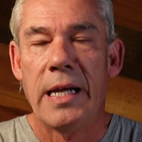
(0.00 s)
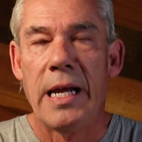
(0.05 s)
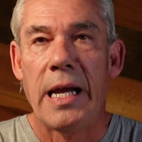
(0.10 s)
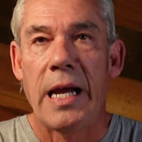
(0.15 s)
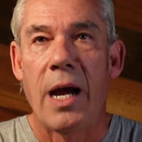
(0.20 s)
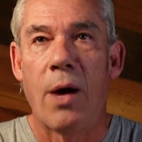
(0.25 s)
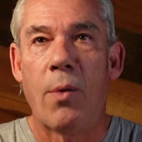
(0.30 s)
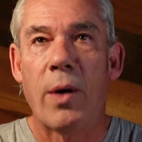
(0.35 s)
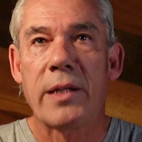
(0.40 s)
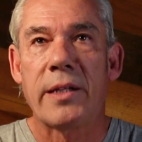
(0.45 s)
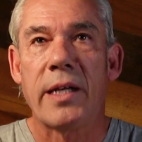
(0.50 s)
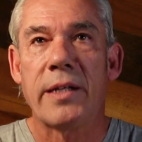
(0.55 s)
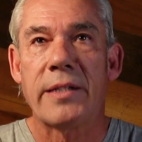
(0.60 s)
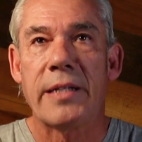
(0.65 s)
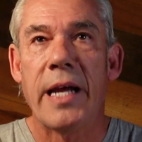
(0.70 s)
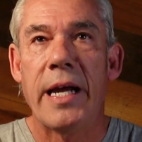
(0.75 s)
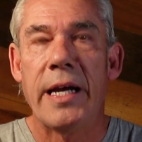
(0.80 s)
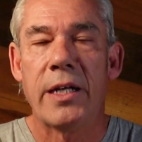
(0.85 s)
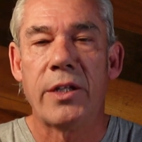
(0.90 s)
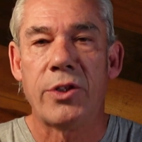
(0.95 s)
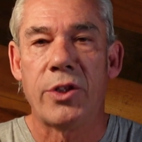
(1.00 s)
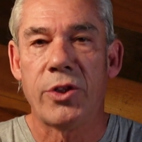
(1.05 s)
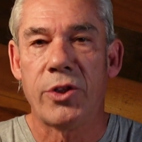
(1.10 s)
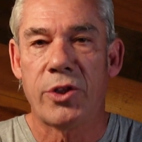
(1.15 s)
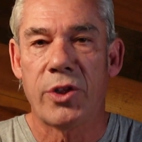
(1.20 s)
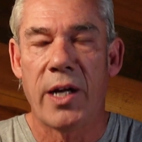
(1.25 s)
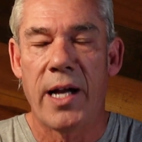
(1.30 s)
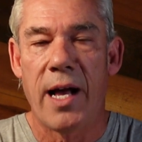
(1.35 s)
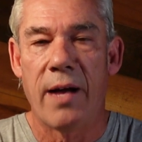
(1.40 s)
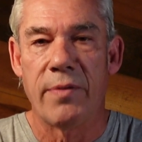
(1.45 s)
And what they say is you
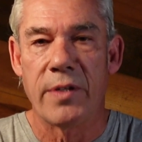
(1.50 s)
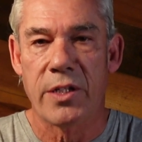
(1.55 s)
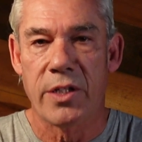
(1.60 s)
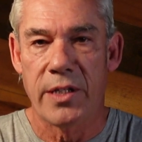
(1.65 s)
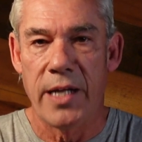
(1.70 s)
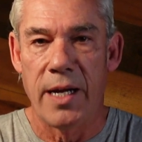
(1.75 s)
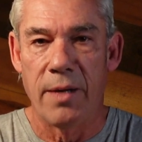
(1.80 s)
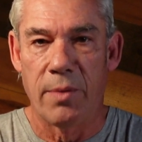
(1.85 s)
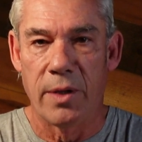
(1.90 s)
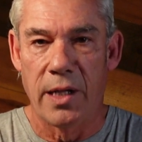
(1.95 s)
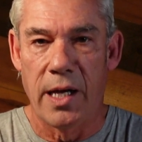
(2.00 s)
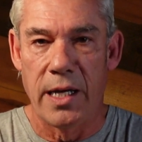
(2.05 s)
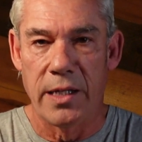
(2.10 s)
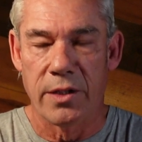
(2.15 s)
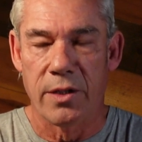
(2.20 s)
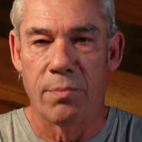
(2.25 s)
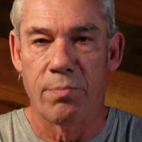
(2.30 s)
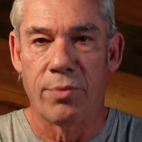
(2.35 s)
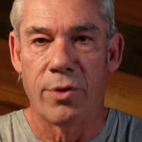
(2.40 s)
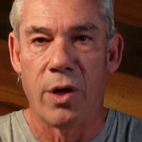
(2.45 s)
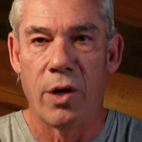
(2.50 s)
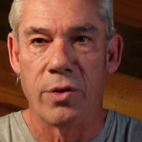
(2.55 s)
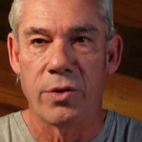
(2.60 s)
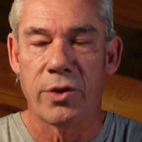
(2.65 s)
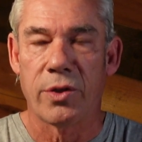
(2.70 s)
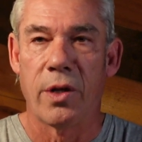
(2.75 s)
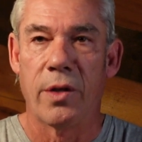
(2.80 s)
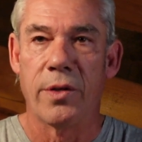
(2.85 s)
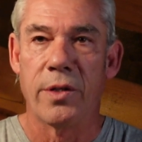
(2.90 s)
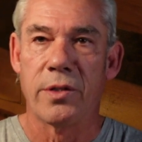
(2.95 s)
should have a stabilized approach.
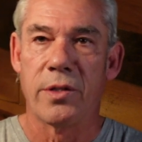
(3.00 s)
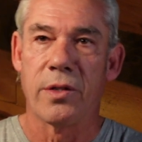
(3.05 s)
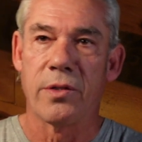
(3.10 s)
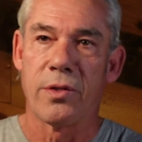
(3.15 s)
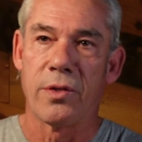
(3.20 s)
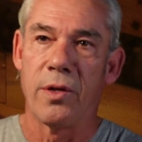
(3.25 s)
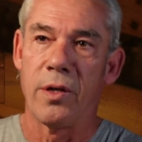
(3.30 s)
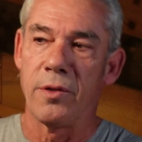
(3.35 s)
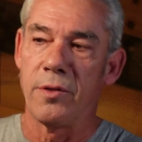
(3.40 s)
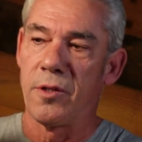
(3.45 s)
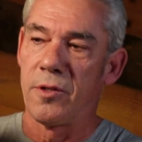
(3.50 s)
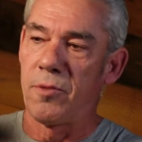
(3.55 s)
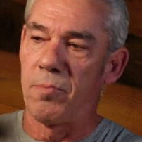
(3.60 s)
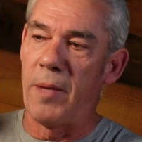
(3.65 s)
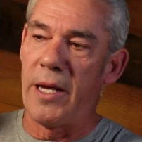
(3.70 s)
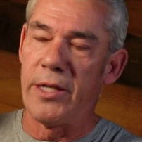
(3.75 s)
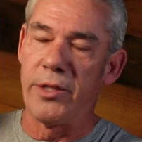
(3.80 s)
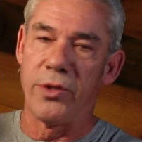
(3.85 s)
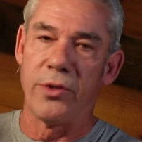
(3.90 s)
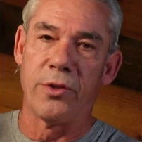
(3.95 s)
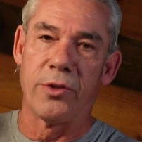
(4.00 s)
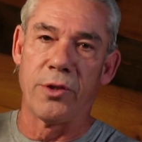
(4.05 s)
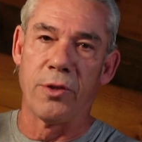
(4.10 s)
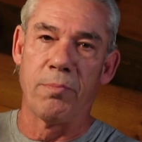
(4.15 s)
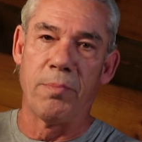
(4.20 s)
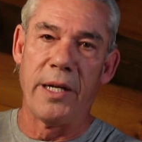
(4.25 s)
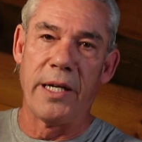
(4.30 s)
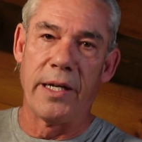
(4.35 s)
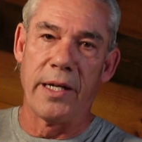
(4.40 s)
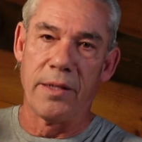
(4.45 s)
So there's a certain space you should
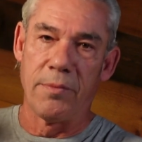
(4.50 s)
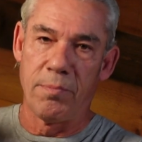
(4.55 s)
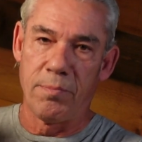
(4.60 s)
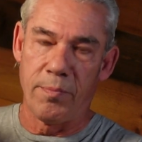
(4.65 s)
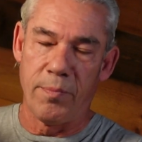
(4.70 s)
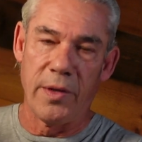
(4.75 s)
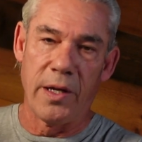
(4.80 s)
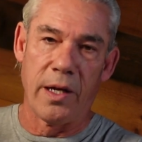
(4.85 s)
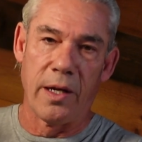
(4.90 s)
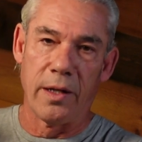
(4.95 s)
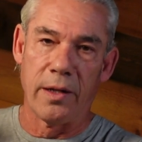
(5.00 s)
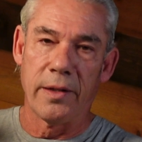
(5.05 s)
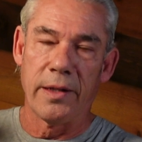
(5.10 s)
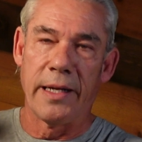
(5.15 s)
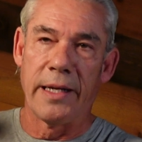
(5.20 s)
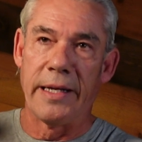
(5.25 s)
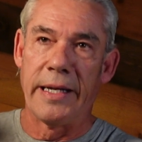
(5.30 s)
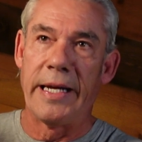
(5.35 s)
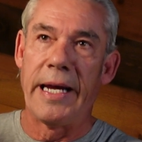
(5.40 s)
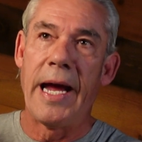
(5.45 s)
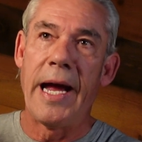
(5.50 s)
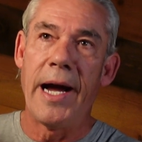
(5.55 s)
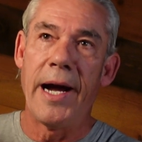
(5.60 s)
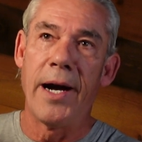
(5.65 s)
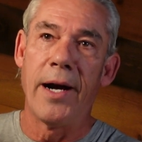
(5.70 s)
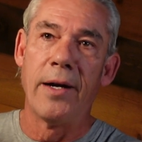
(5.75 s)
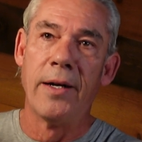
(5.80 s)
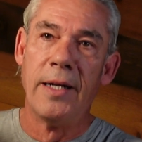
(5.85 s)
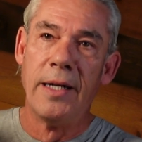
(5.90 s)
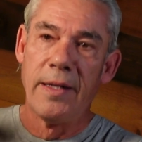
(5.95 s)
be in the
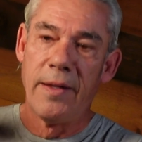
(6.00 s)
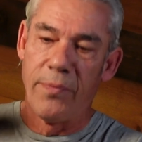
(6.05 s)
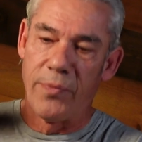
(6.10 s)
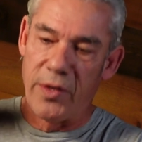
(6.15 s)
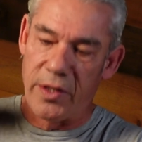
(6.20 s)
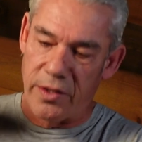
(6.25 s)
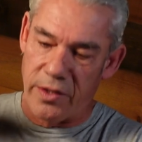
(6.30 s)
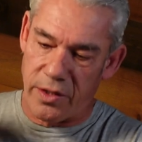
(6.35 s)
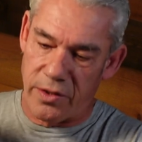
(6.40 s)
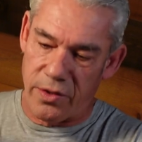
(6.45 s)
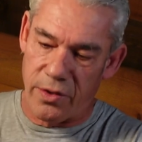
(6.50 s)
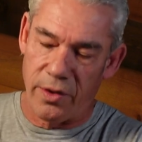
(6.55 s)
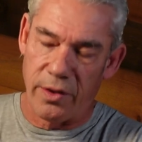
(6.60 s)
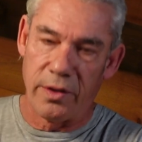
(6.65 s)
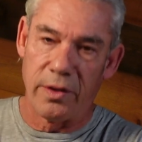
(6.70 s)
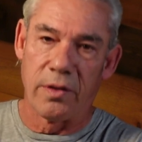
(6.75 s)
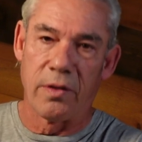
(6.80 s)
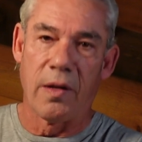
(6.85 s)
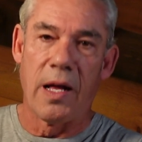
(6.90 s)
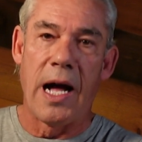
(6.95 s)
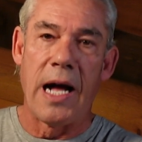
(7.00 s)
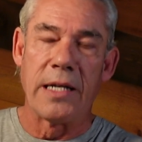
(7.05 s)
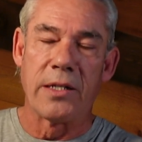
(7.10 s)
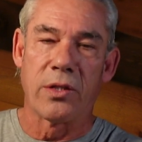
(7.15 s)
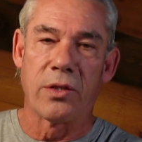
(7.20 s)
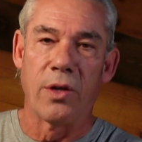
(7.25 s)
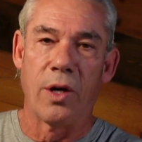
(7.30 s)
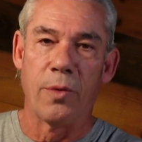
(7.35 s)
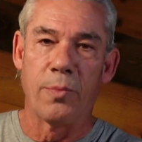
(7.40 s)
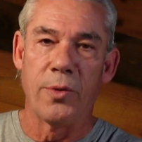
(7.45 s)
air. There's a certain glide
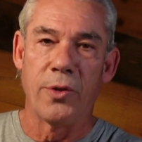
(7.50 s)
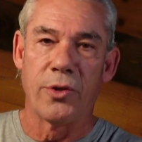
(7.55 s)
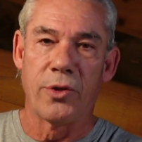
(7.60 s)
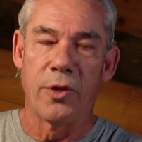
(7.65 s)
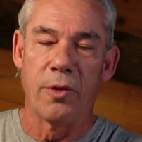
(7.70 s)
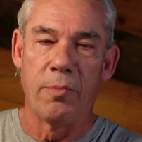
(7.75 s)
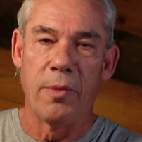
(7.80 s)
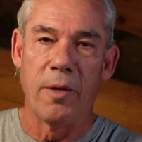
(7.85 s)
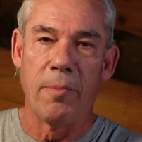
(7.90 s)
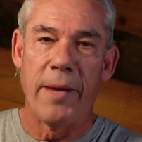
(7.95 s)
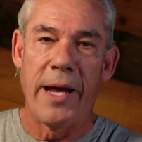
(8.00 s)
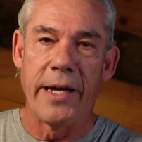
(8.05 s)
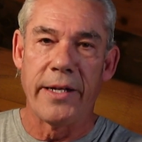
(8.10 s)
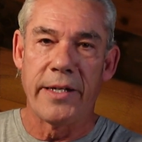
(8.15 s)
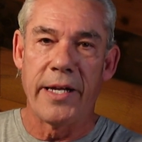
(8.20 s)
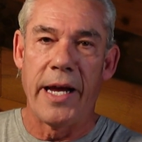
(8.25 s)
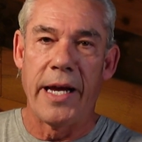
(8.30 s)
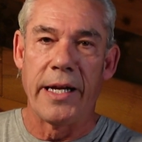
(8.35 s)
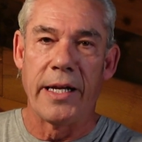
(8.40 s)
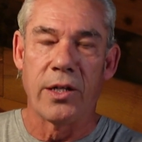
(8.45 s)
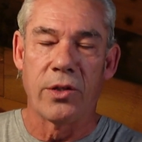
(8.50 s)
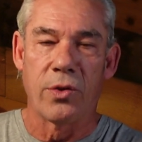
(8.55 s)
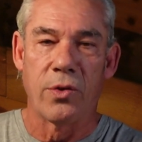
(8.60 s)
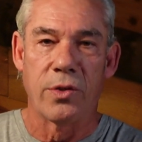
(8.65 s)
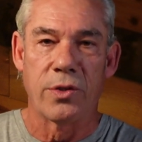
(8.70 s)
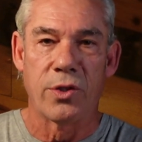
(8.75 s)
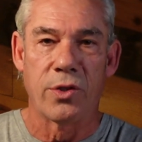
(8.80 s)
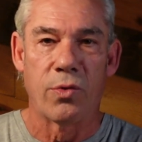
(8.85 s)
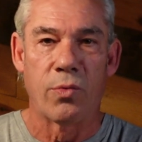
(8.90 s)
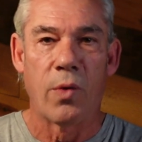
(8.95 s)
slope you should be maintaining
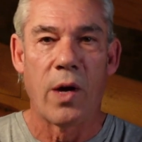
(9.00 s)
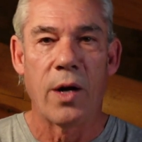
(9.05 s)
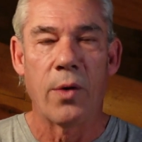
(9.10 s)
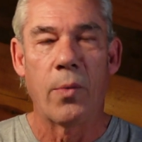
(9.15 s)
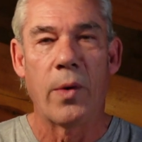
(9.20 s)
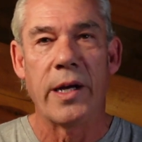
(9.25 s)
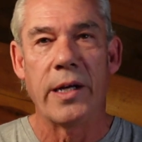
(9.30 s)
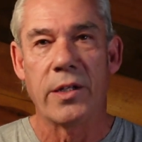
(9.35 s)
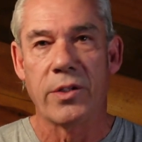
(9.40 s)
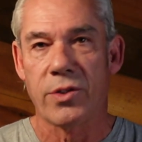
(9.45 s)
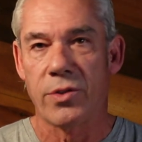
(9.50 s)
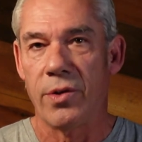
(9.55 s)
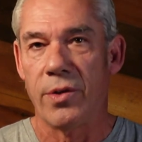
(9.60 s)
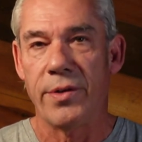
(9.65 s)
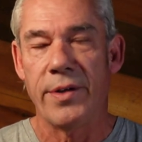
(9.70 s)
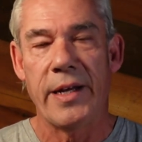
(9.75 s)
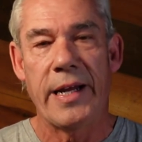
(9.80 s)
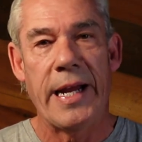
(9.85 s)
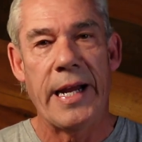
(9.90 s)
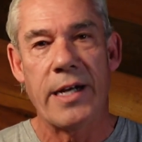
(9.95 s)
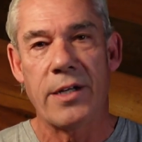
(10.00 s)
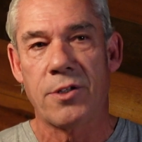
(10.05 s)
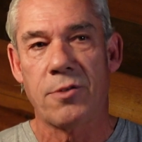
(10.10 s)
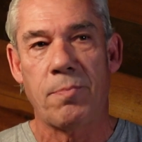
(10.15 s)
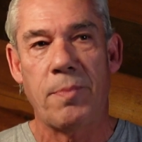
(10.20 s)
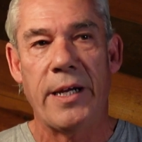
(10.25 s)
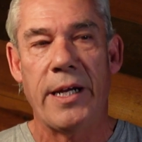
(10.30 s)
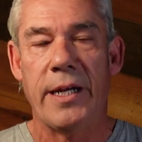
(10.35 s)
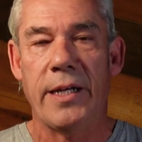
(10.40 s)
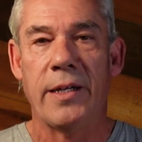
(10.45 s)
towards the runway, a certain
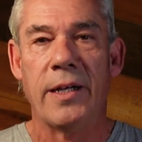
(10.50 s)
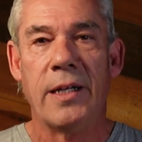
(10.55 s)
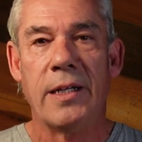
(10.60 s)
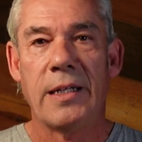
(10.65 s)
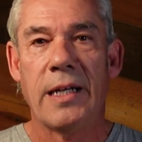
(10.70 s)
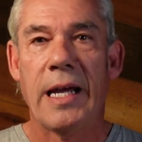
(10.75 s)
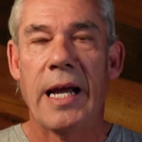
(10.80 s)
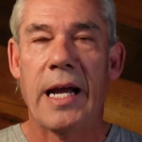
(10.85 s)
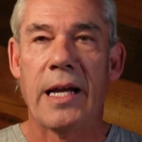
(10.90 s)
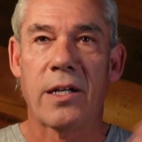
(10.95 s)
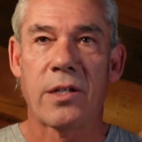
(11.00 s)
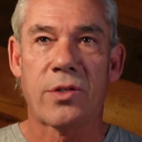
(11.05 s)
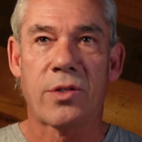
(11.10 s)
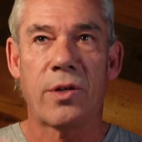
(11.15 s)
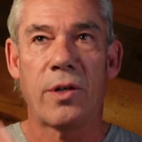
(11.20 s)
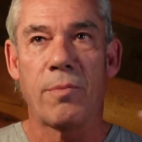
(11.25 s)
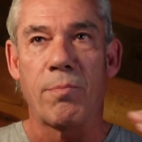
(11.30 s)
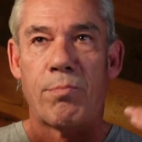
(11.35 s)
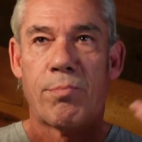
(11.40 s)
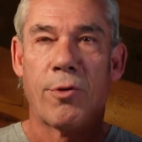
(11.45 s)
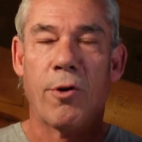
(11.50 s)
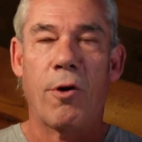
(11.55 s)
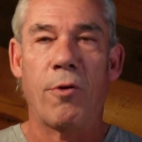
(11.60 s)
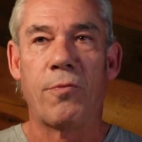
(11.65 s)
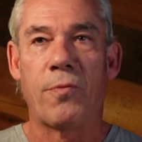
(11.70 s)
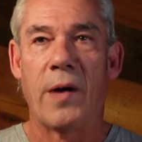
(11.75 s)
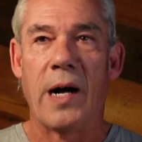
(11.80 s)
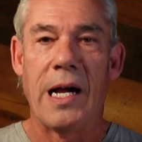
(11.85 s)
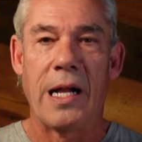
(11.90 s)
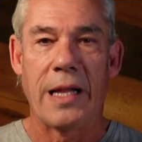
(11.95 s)
airspeed, and a certain
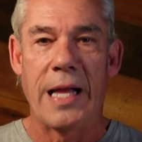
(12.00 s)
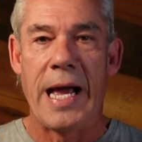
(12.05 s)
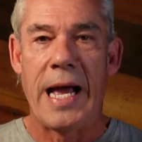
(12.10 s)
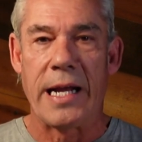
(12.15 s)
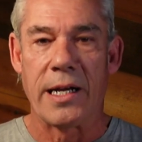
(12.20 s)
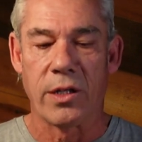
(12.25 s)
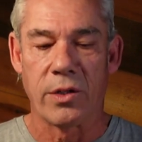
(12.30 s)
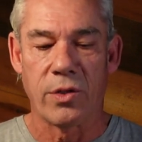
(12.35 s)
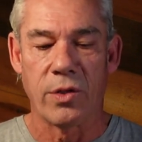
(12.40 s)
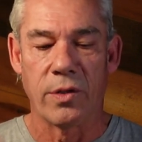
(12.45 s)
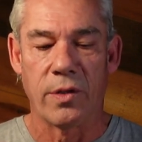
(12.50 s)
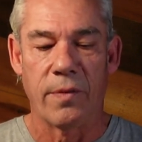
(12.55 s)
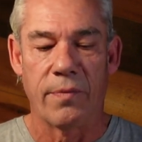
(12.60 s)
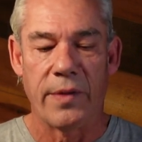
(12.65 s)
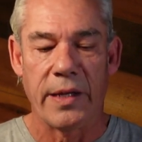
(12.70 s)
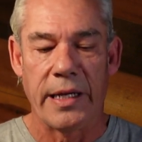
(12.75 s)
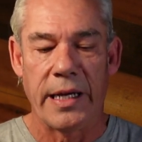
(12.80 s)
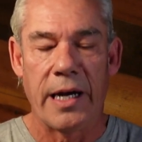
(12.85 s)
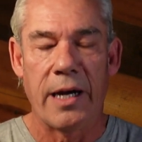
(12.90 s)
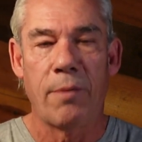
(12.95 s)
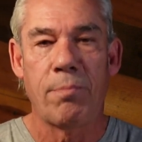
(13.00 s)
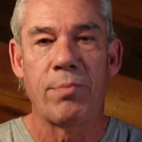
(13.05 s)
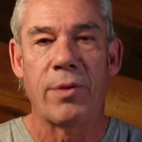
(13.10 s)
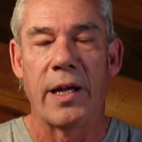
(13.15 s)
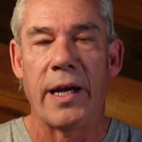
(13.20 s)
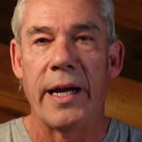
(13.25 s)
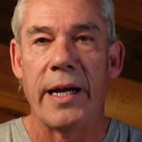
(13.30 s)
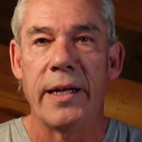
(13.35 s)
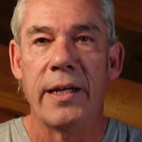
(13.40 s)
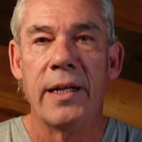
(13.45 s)
profile attitude of the
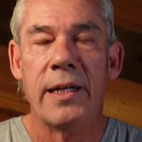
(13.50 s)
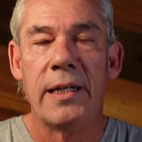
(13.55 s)
airplane.